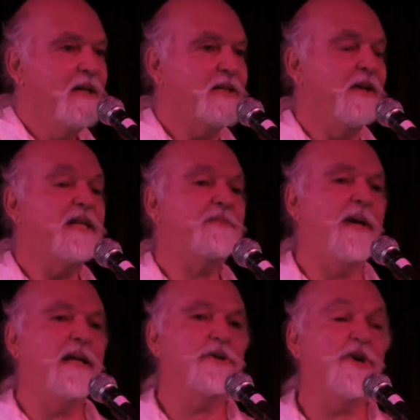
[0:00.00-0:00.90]
So that's
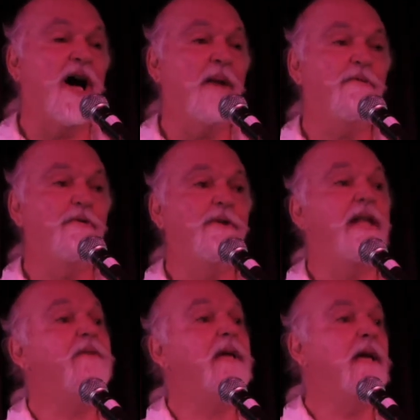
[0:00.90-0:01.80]
been a triumph of
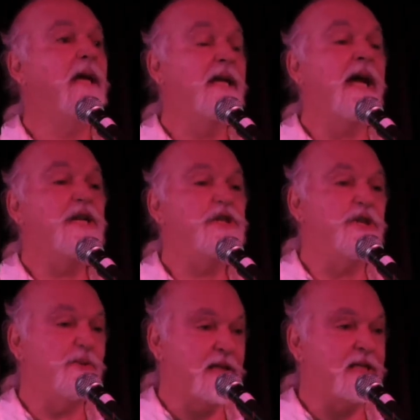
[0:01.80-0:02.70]
leaving nature
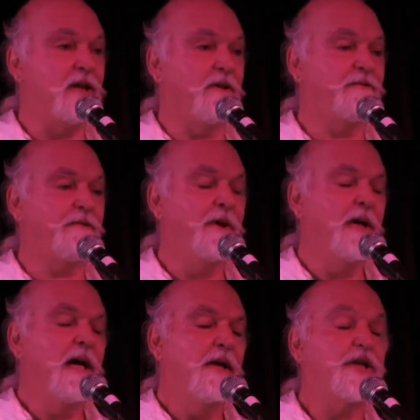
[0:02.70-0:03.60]
to itself.
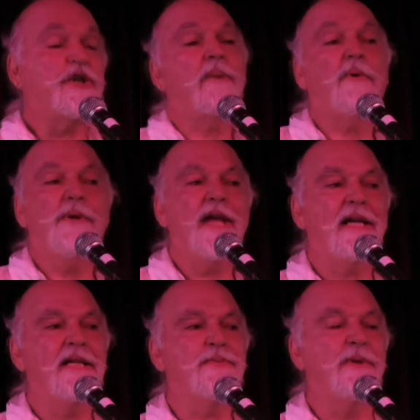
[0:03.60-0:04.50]
The trouble with
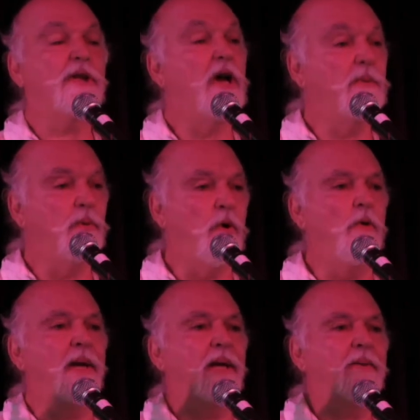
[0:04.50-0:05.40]
that is, with global
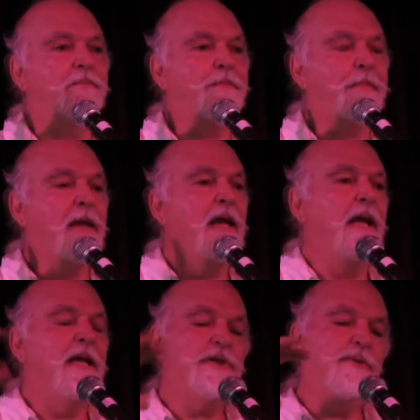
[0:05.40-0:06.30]
warming,
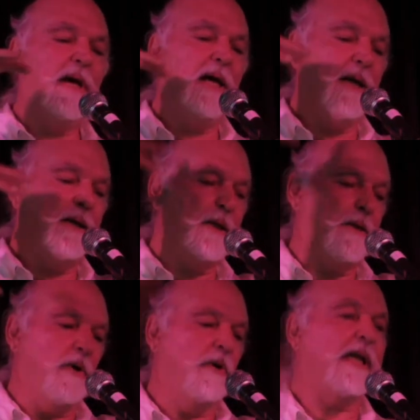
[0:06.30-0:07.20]
is
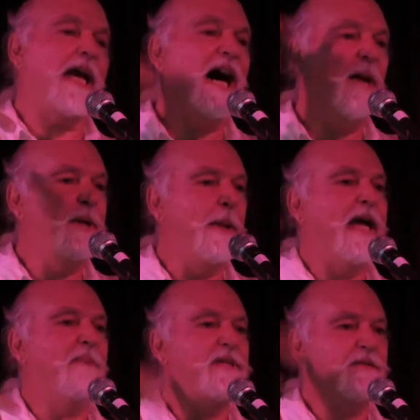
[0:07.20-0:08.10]
all the carbon in
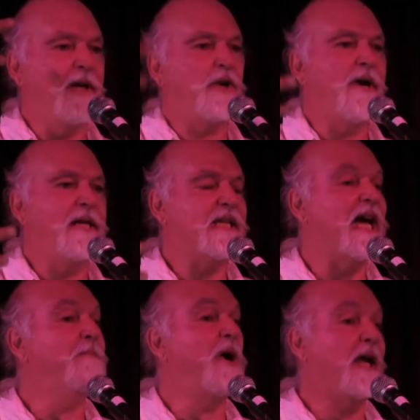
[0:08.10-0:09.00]
the atmosphere creates
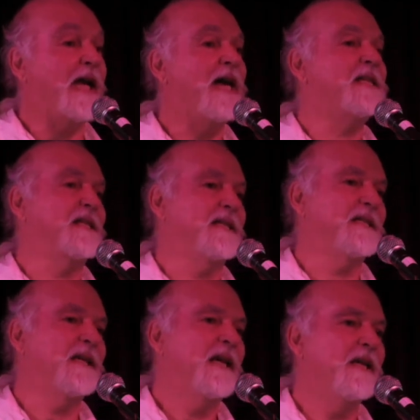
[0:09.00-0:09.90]
carbonic acid
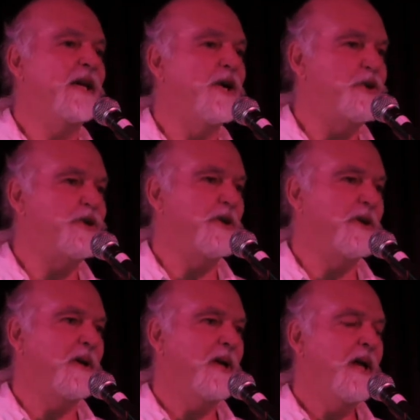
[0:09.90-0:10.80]
in the ocean,
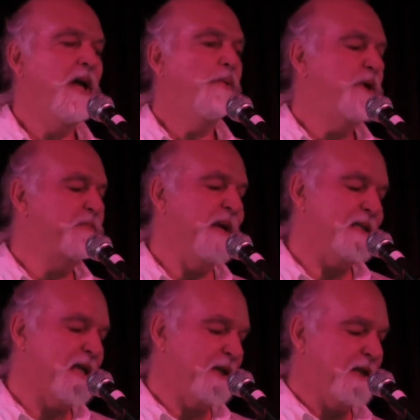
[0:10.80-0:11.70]
which
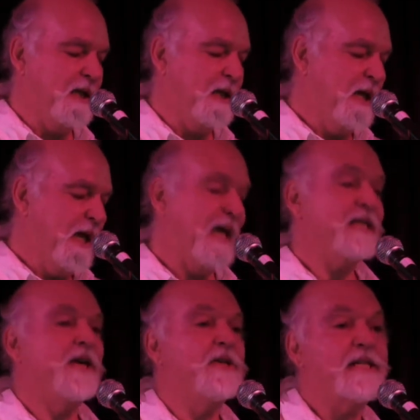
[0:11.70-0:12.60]
means that the
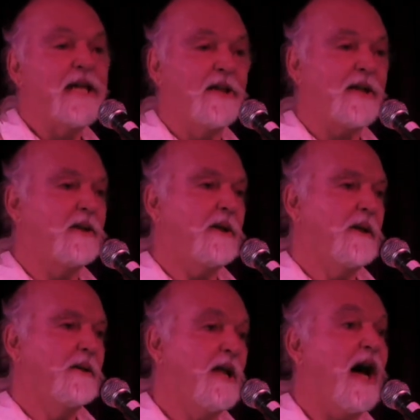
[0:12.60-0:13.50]

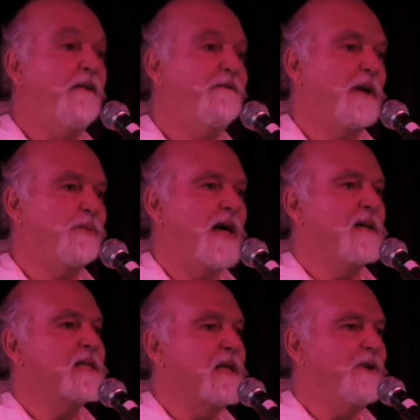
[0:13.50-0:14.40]
exoskeletal life that
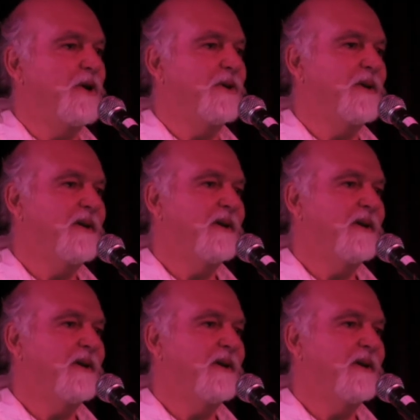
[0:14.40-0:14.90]
whales live on